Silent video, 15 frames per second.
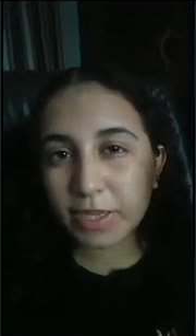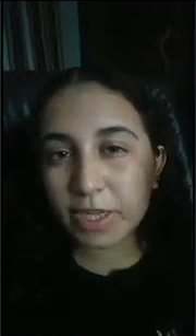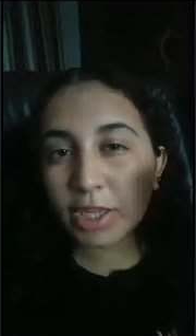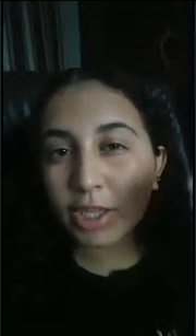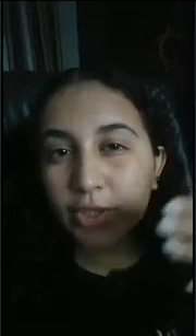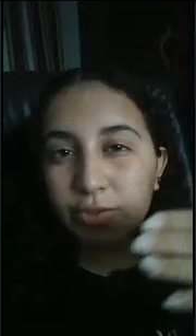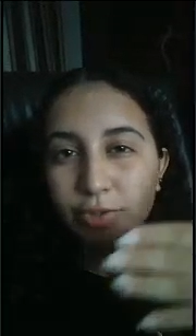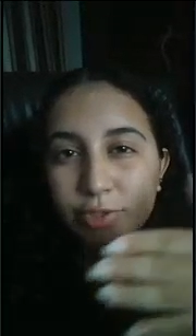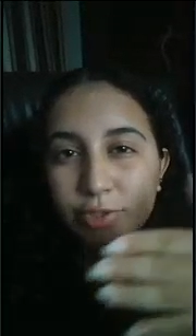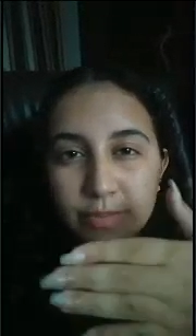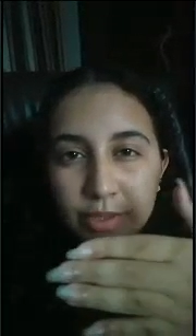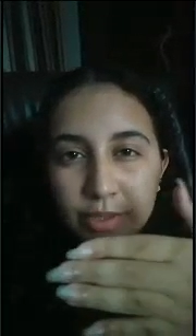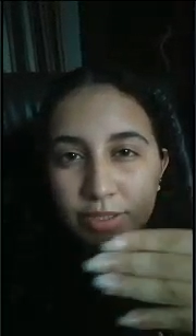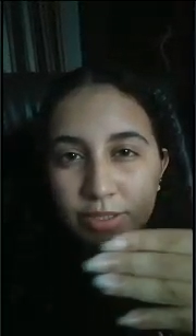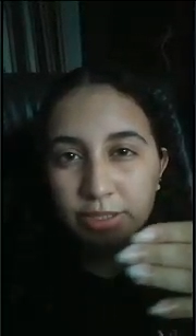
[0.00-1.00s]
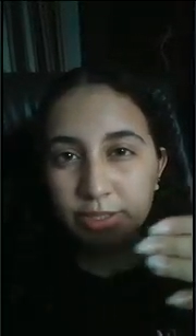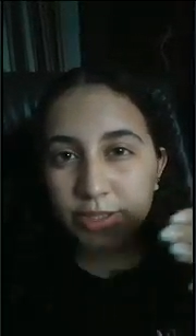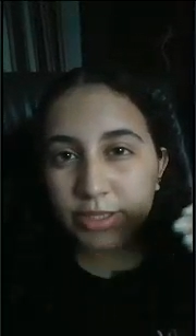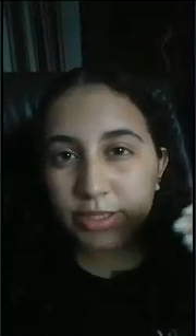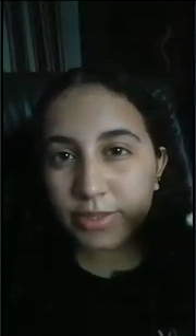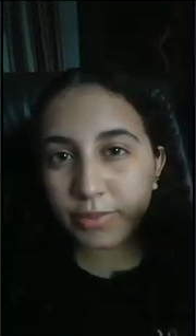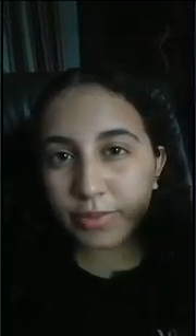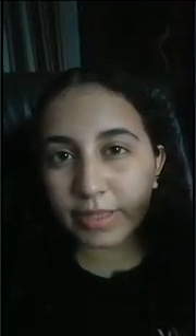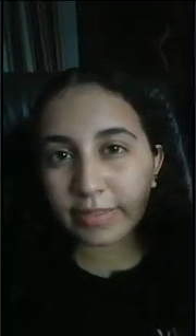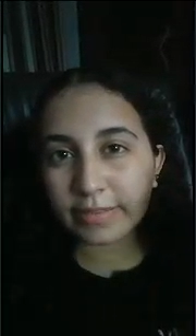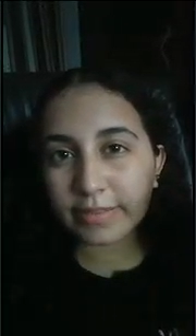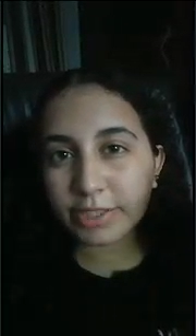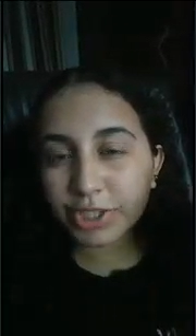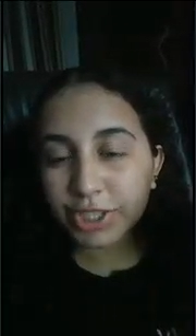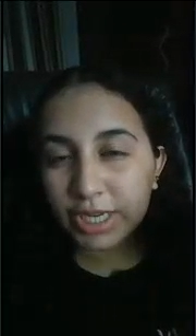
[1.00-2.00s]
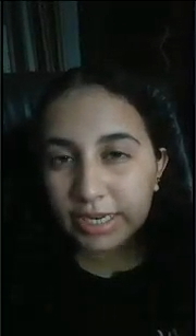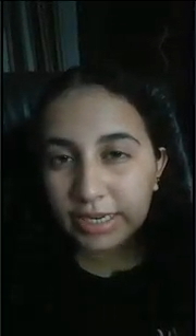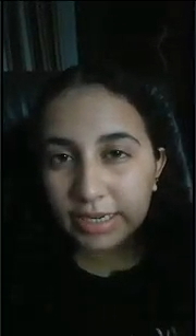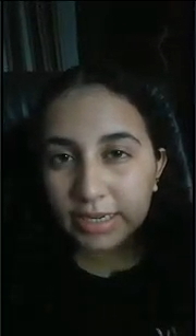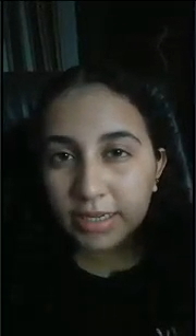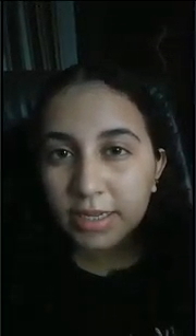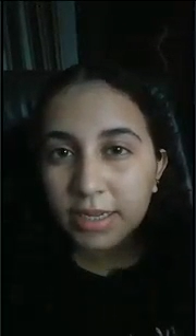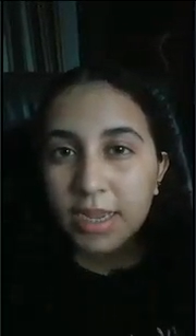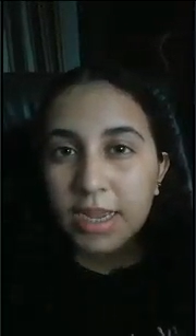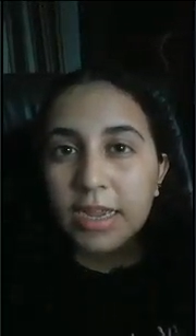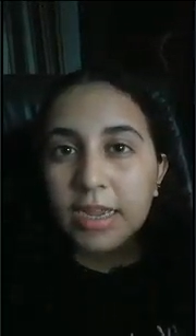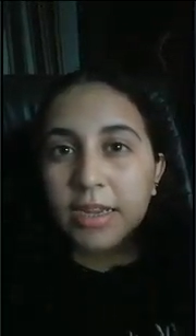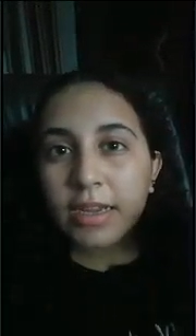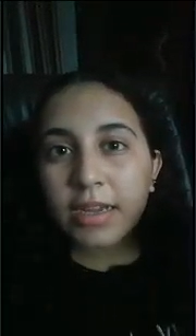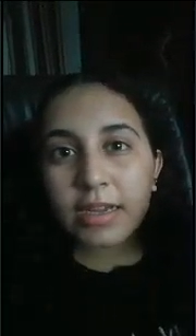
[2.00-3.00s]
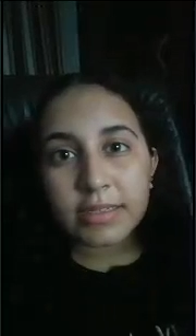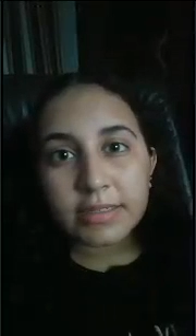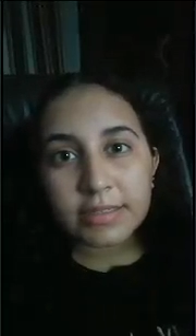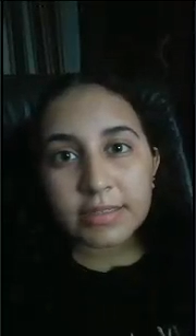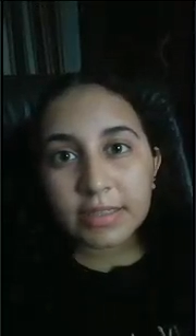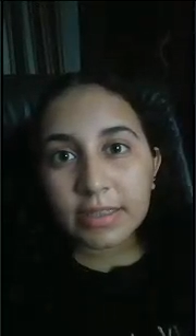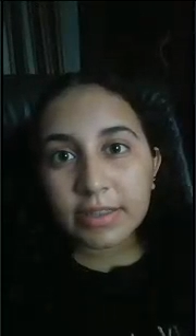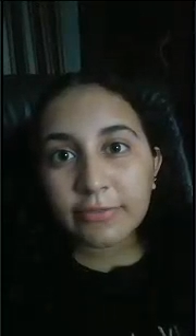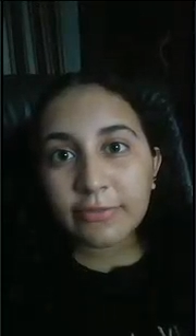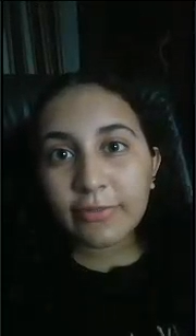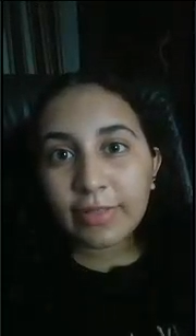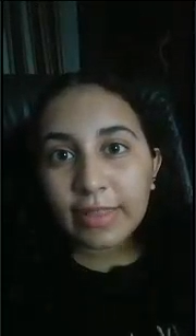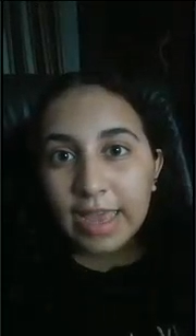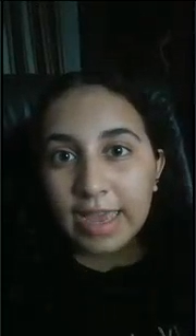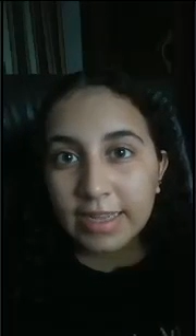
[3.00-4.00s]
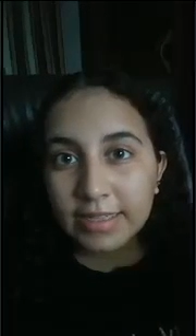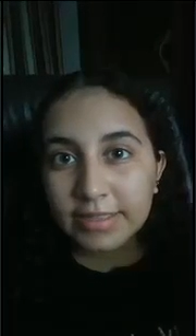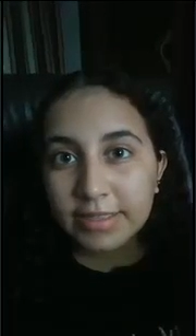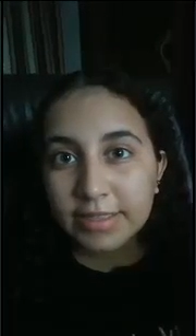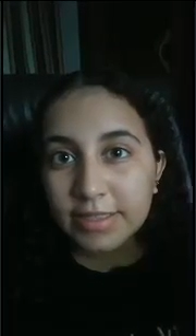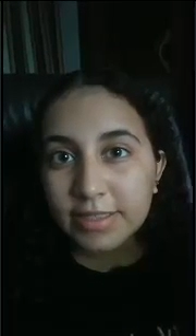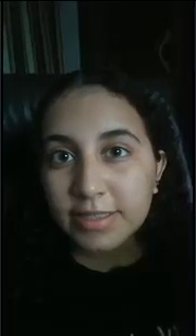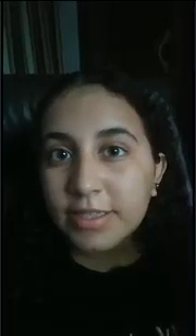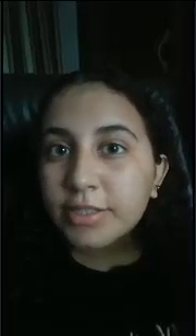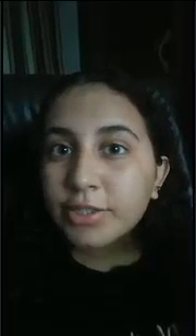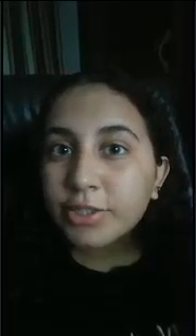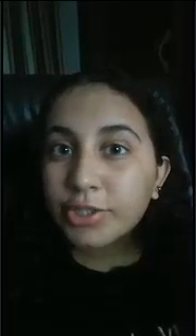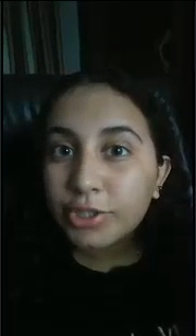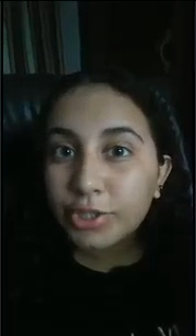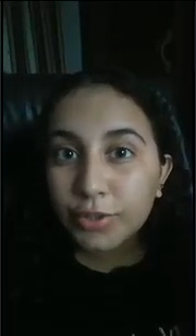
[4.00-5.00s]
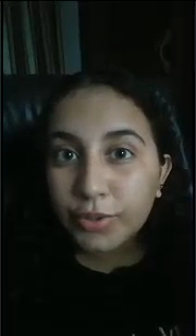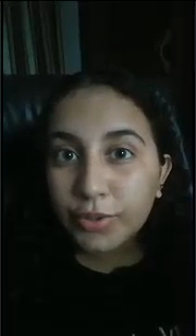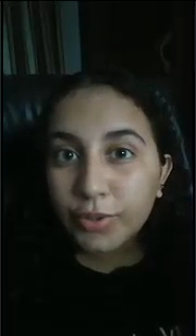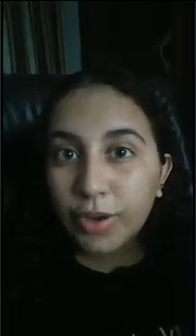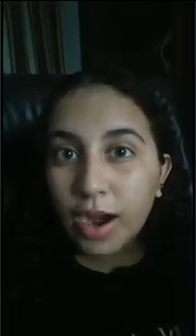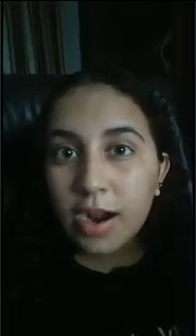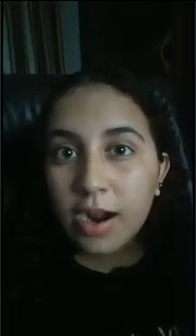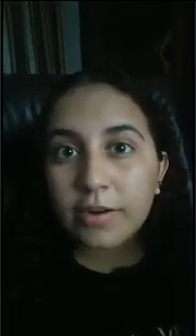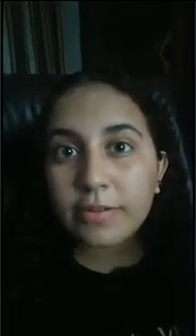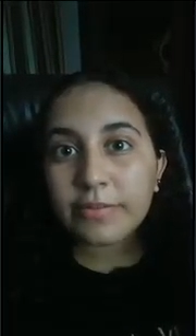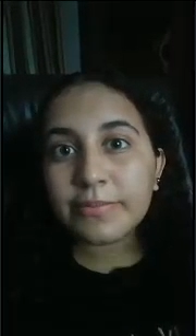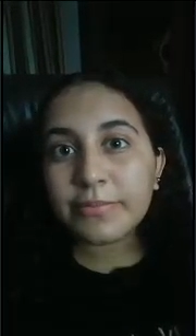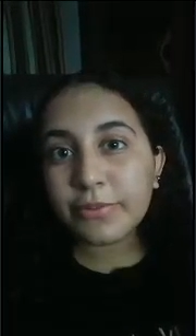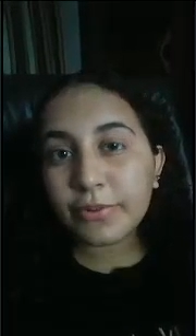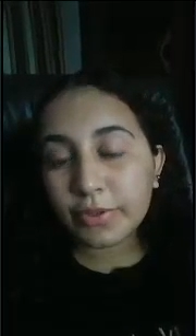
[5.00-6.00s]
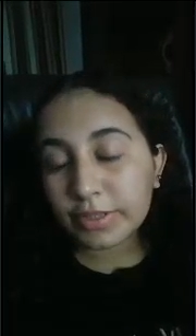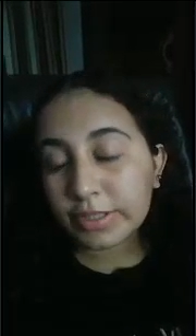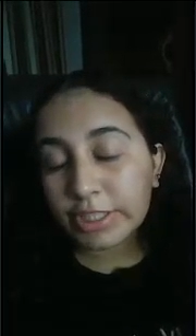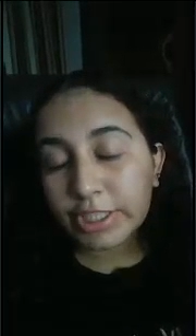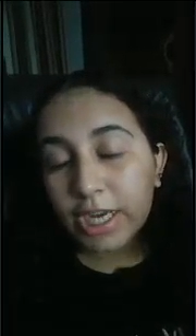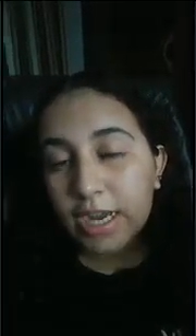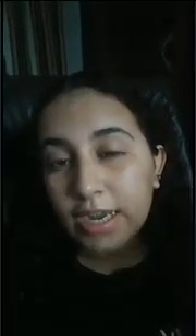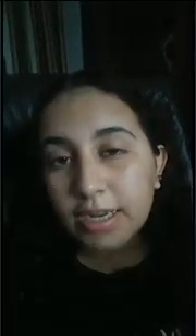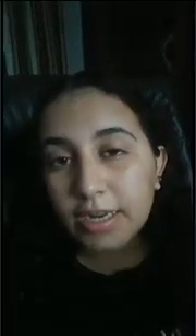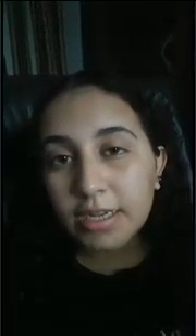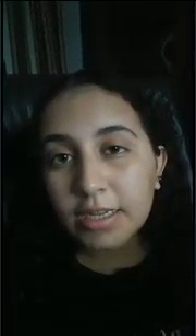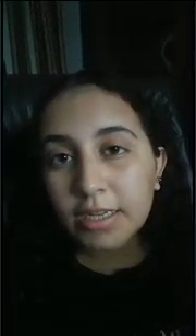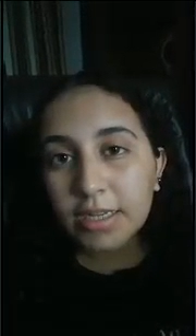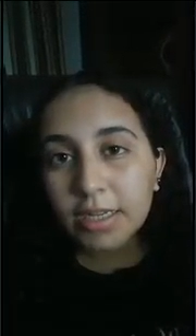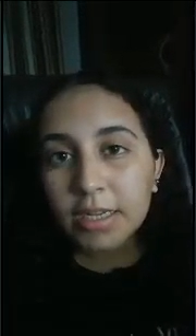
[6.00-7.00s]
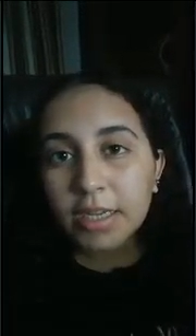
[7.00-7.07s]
closed borders with China, canceled flights to and from China,